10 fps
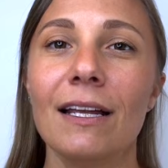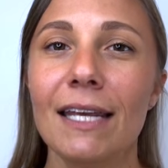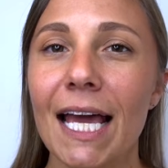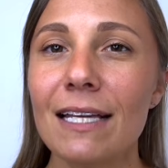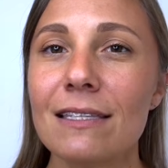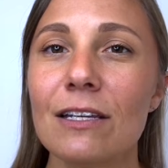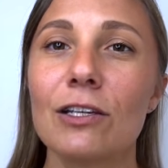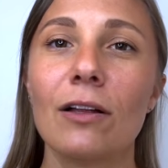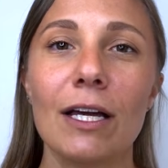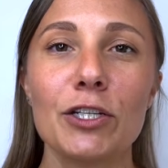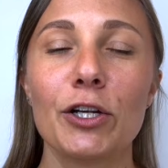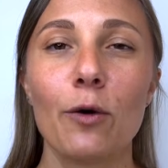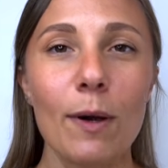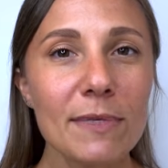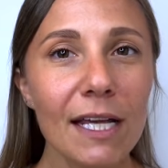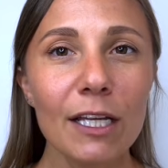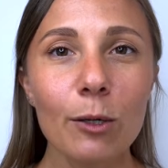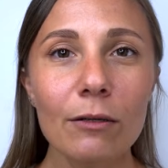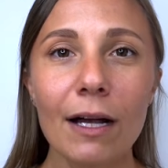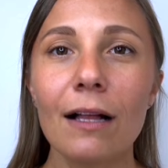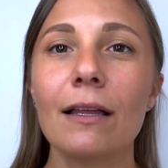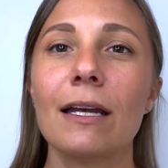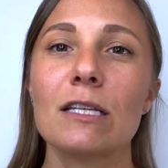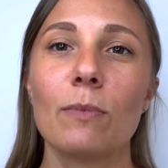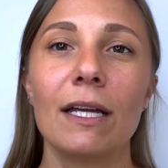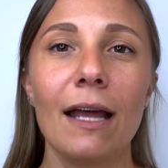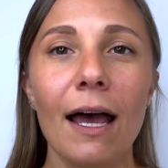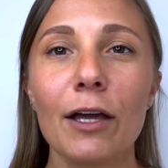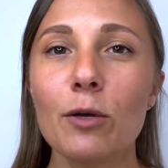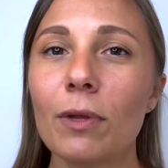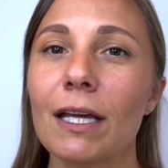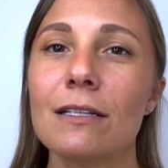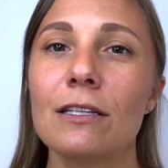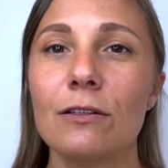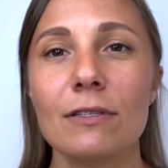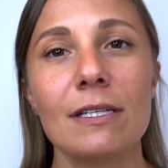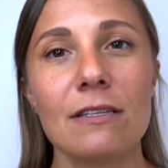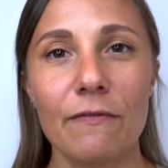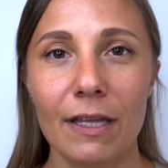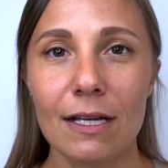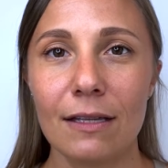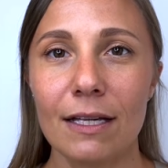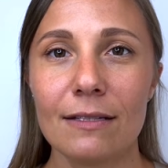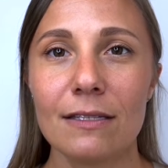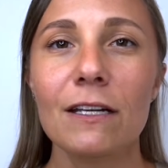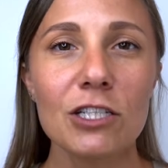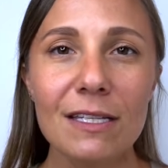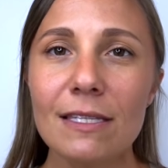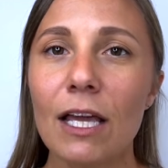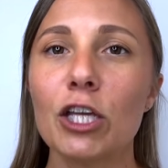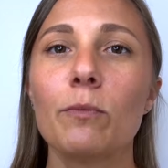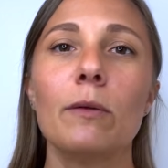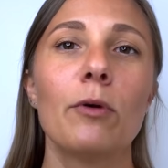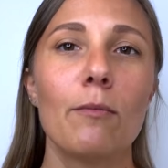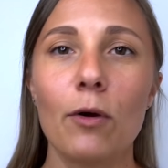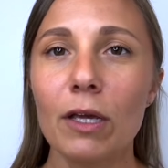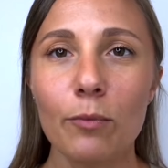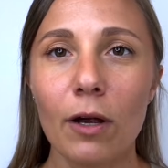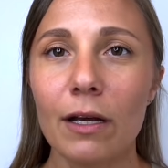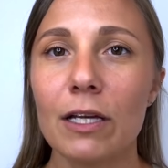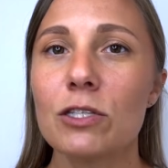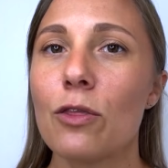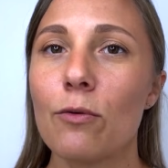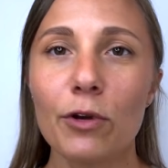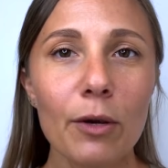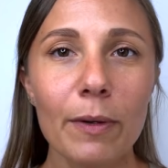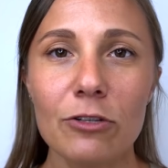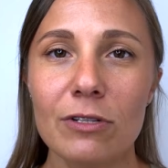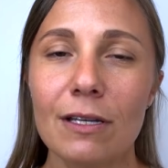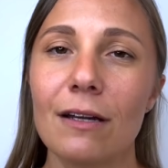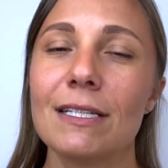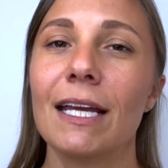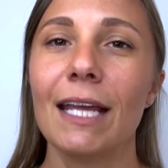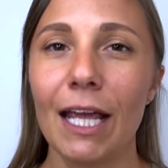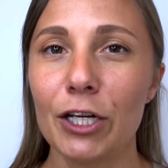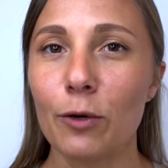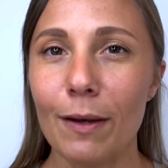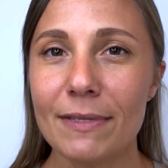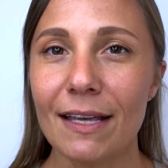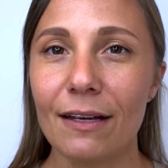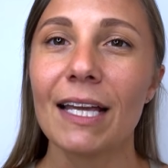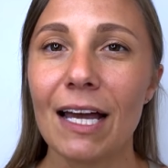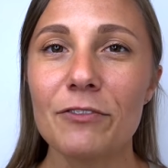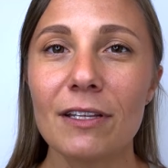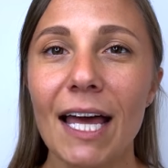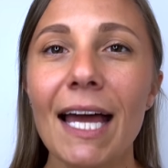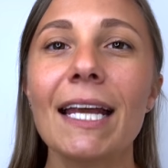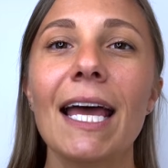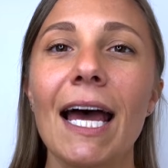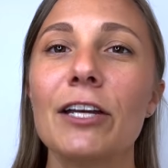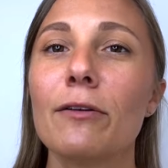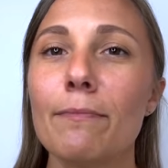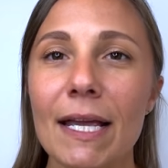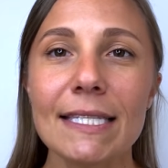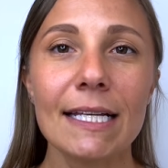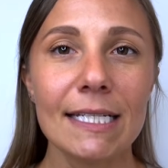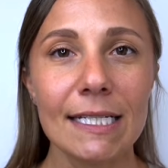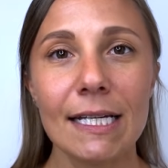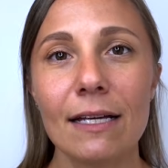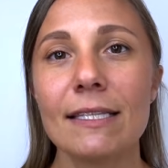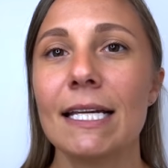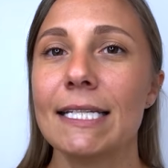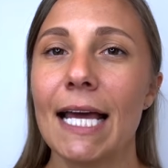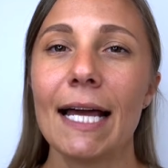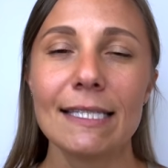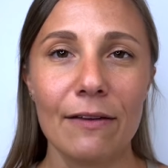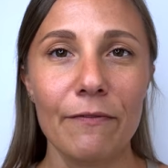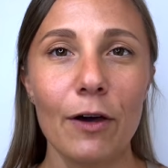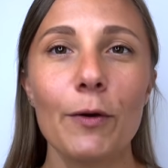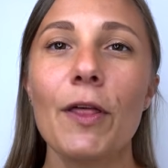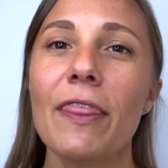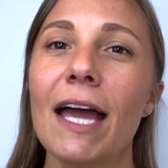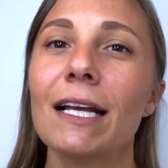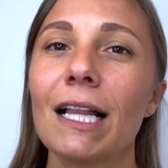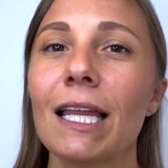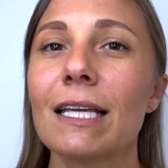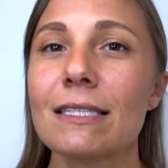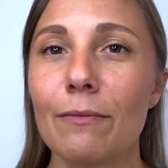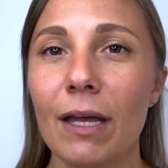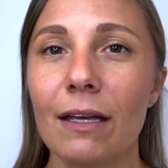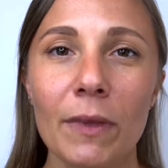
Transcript: Next, you'll enter your website URL and explain how you plan to use these affiliate links. Just say you'll be promoting products through your Pinterest content and your website. After that, add your basic details and tax info, then click submit.